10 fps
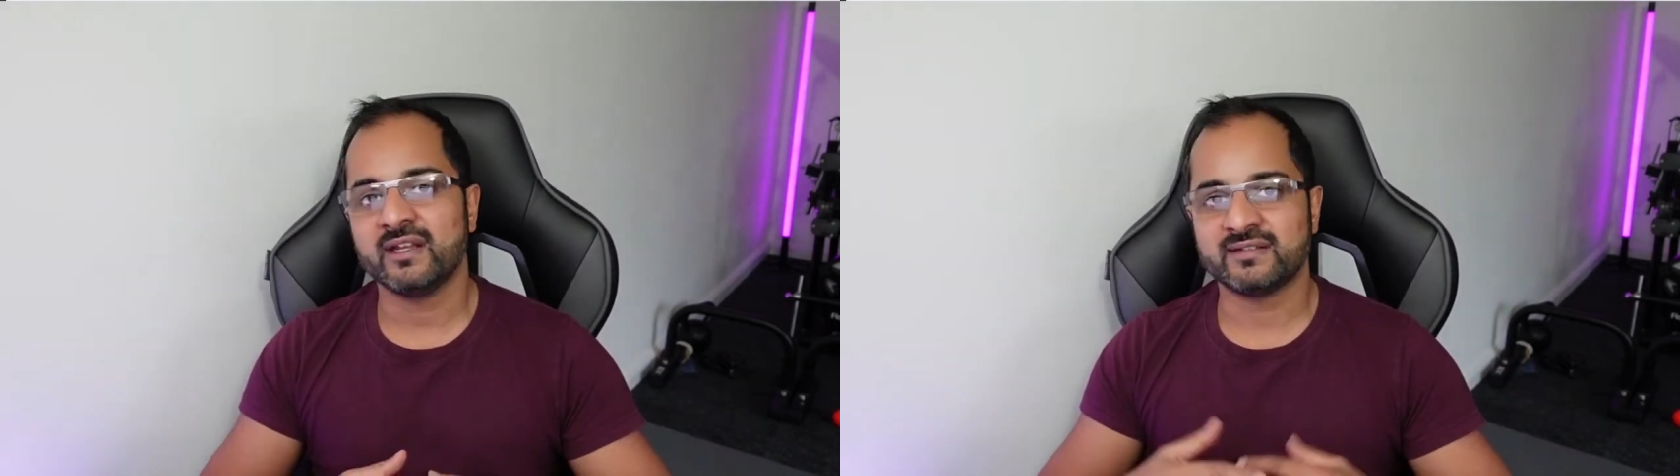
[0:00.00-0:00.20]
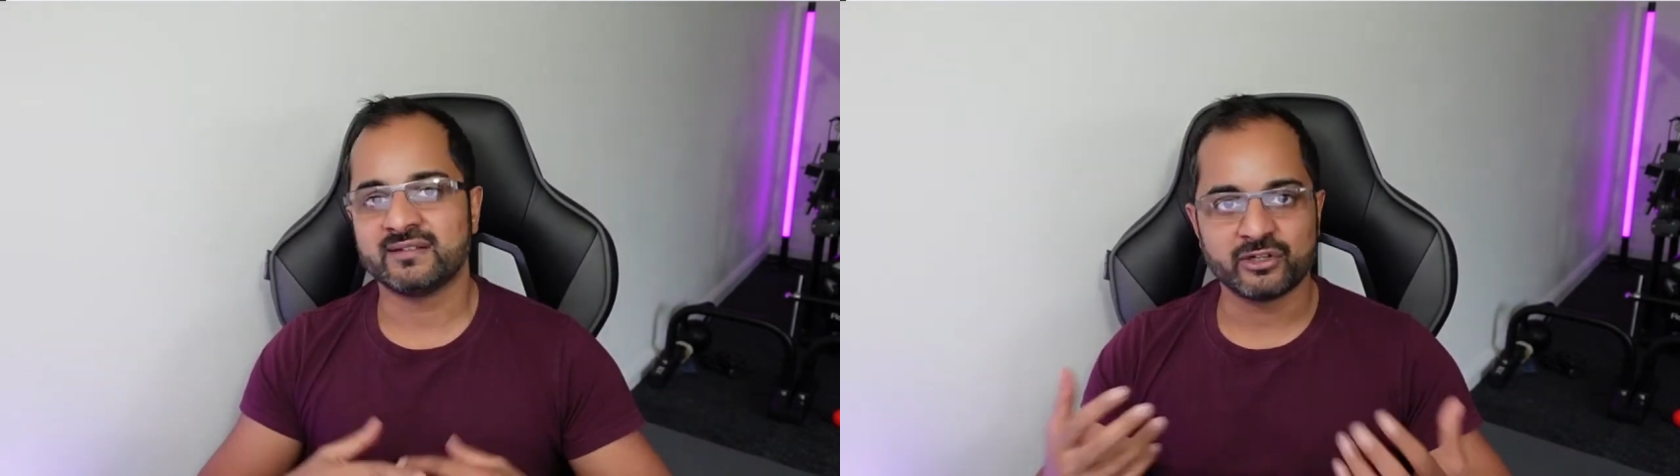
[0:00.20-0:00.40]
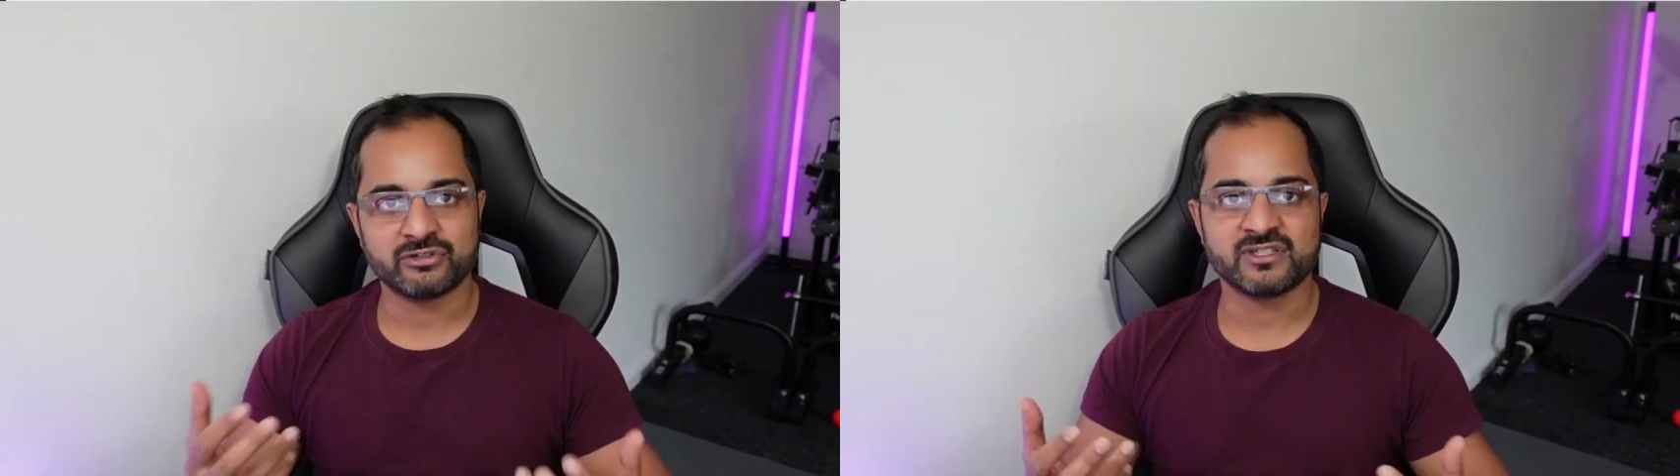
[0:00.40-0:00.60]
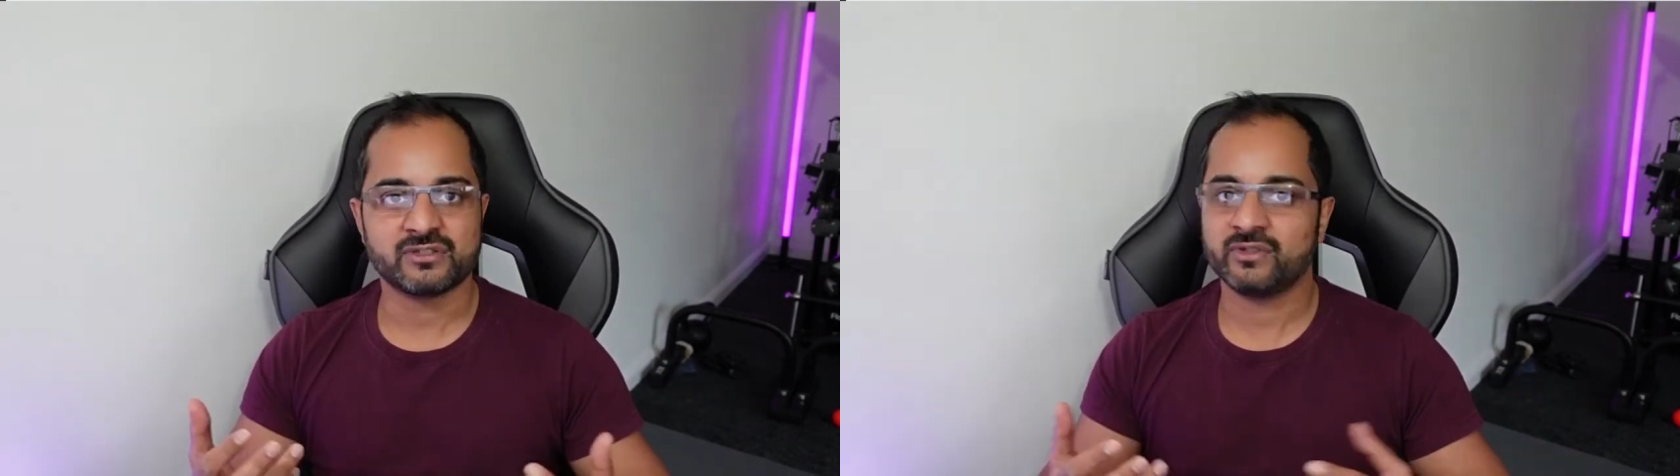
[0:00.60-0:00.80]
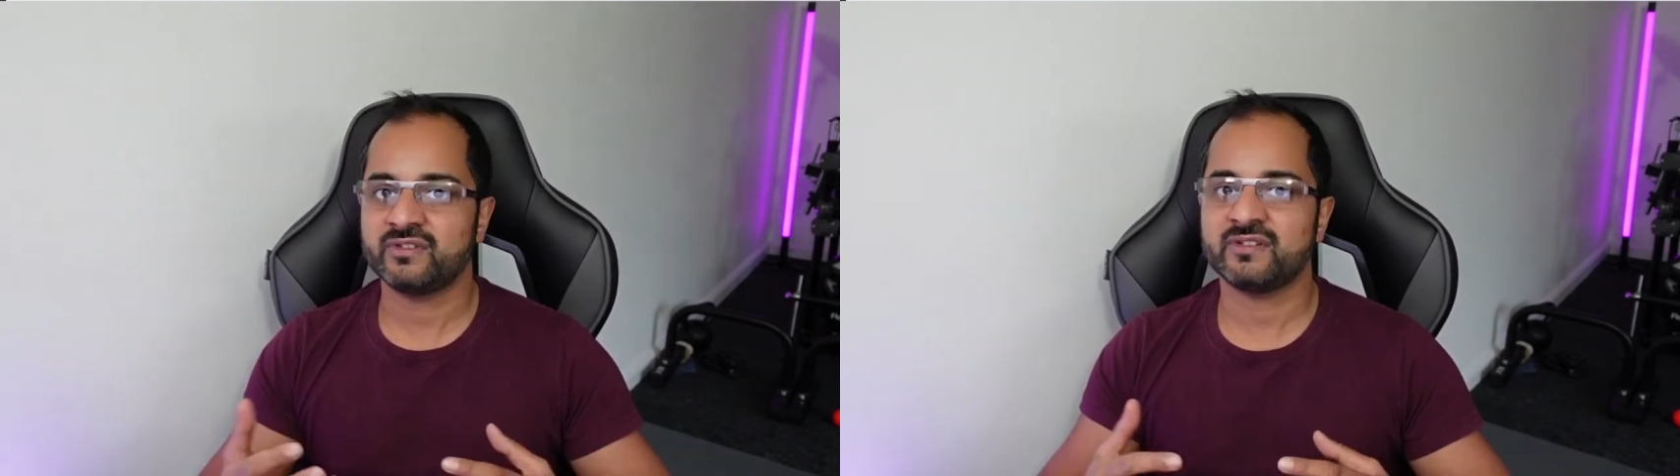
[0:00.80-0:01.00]
dietary
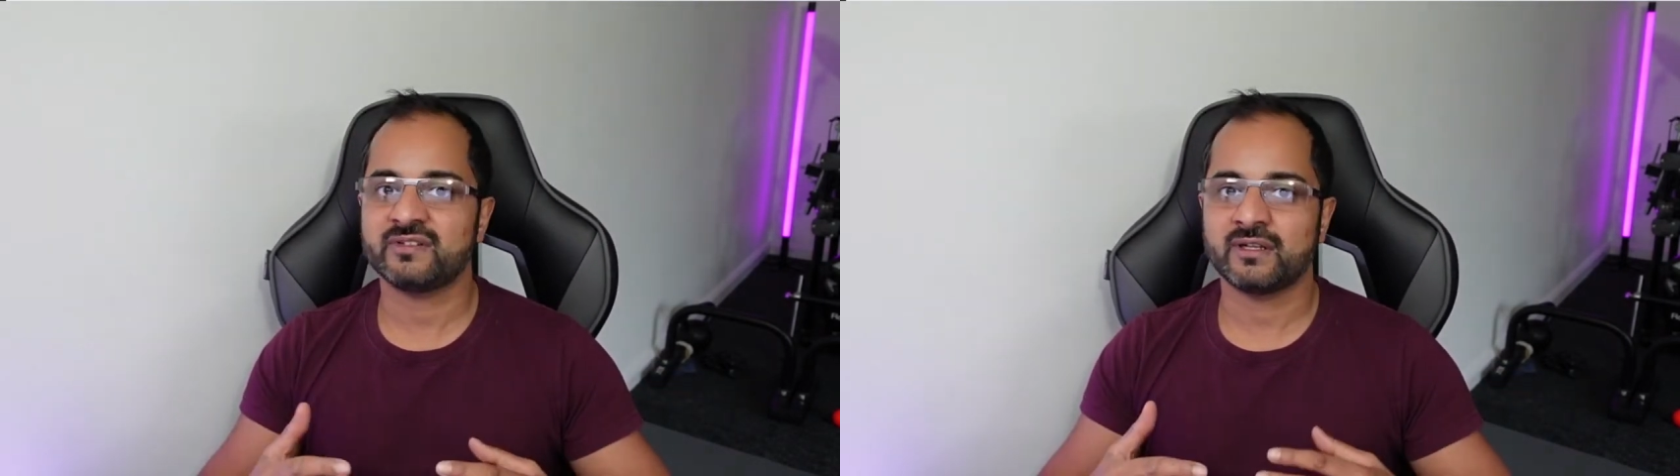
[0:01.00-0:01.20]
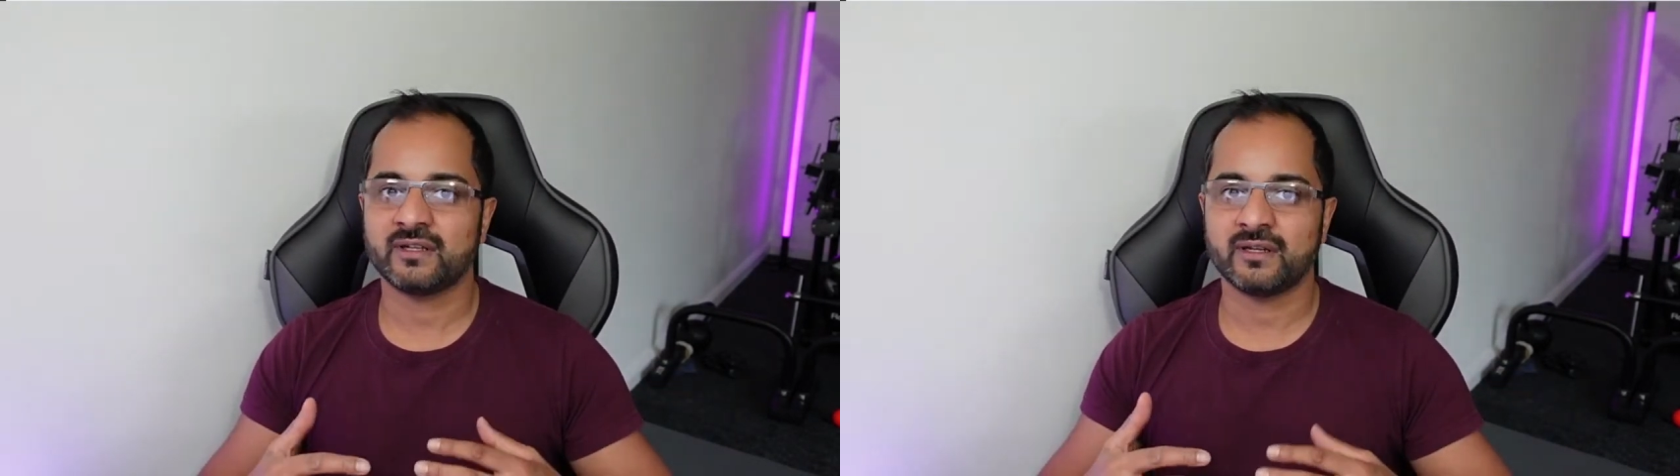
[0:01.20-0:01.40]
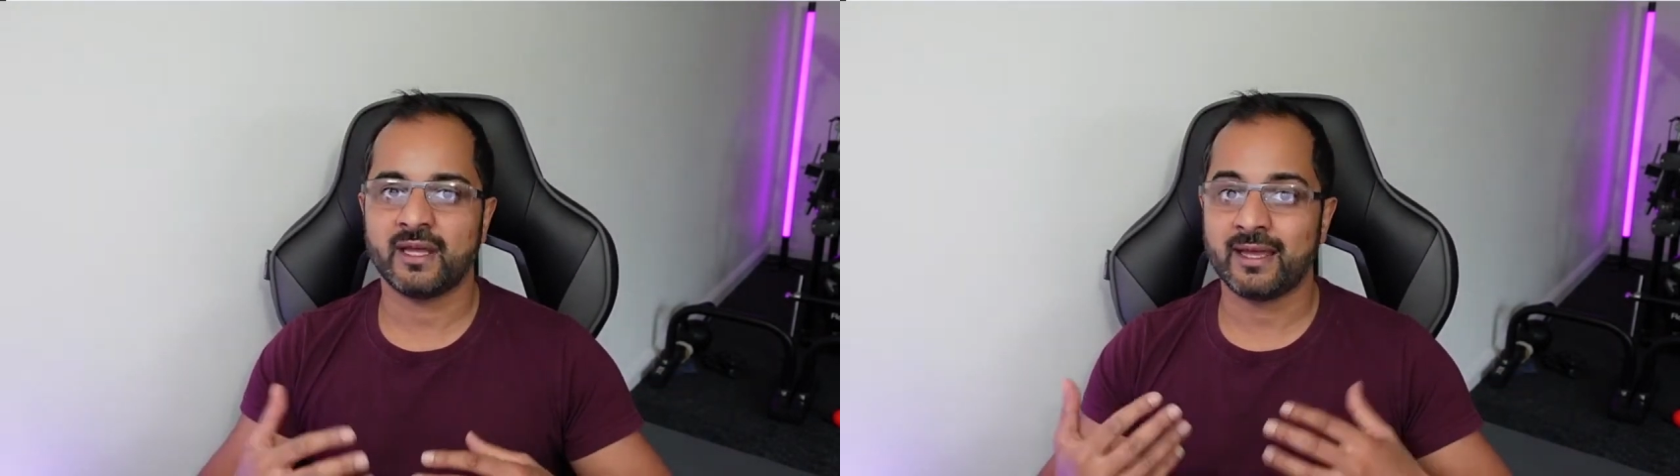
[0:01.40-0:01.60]
choices can